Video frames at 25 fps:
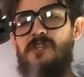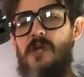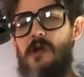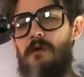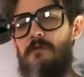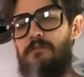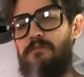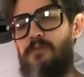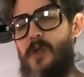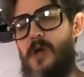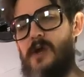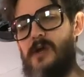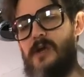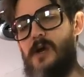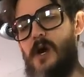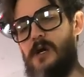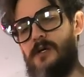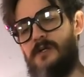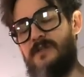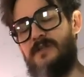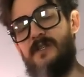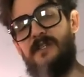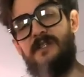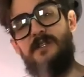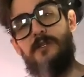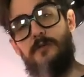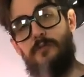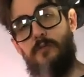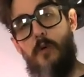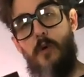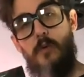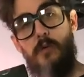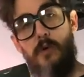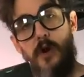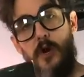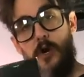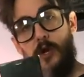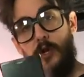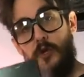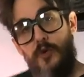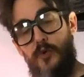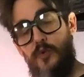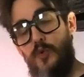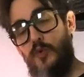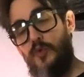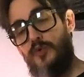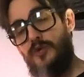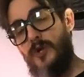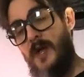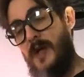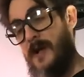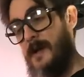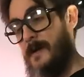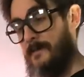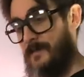deck of playing cards. This is what we're going to use.